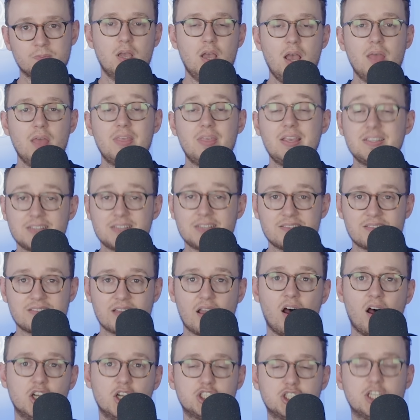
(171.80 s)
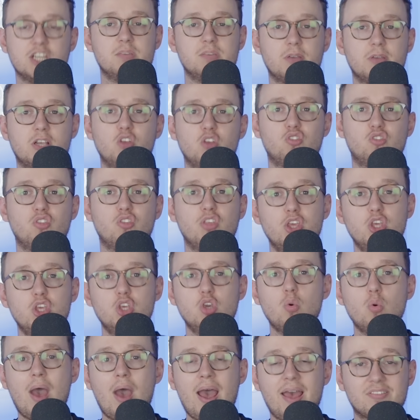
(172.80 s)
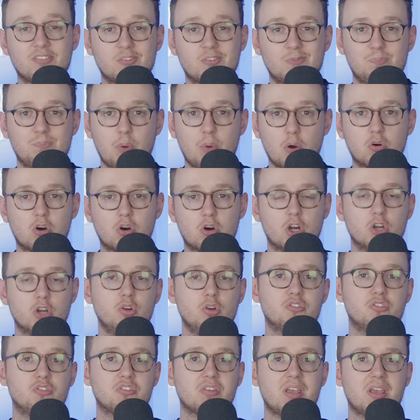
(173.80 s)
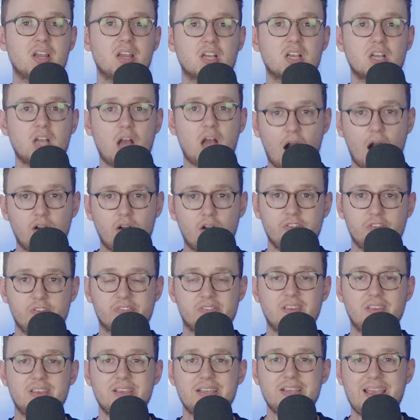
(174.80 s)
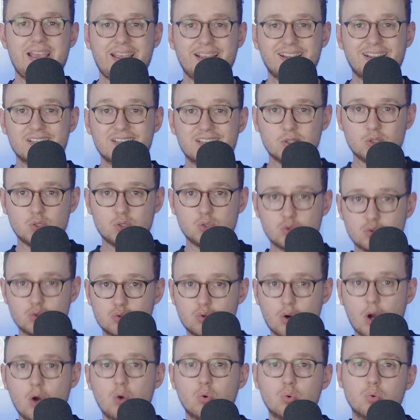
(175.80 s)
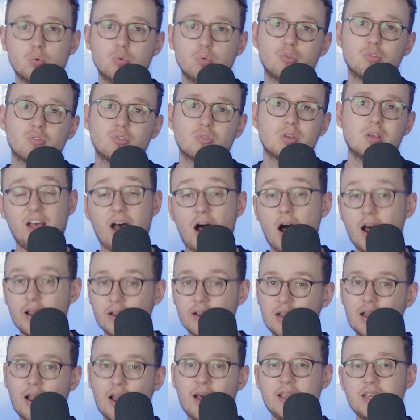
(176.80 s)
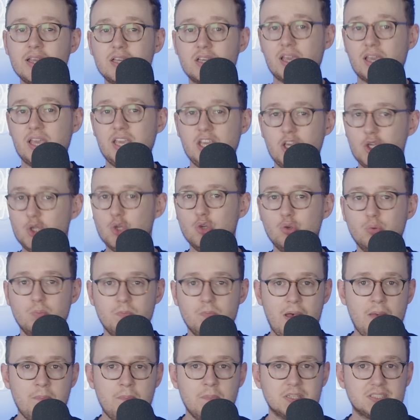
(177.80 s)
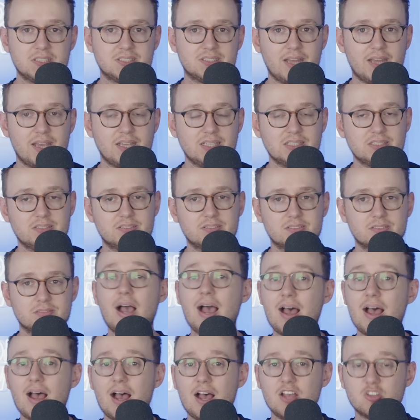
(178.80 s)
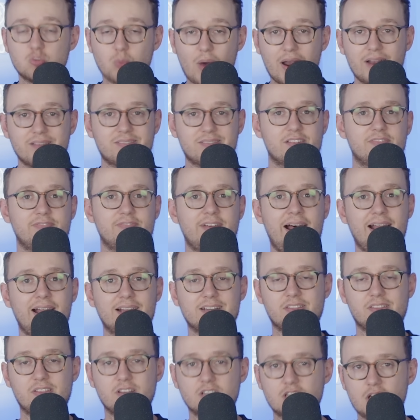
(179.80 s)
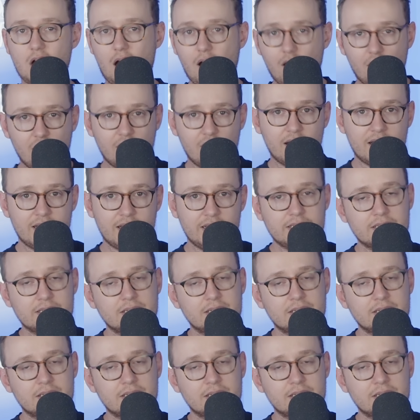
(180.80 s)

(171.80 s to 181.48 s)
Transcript: This is largely because the US borrows in a currency it controls, unlike EU member states, as well as the fact that currently